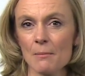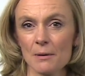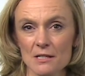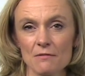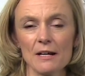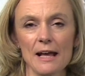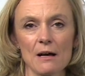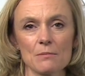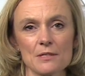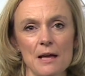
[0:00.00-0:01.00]
because it really
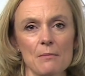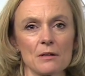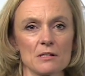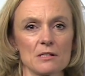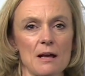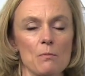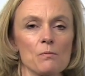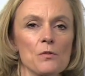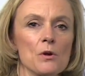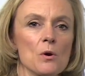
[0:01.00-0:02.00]
helps them understand
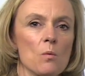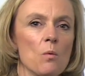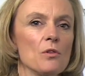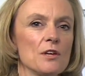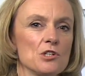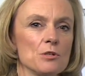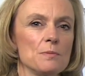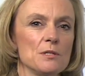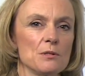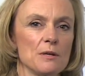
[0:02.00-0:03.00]
what they should
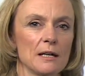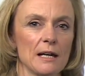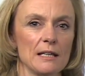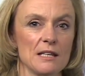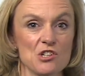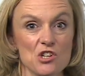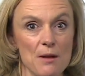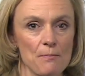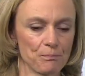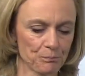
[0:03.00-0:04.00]
be doing in the
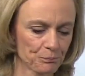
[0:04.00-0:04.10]
gym.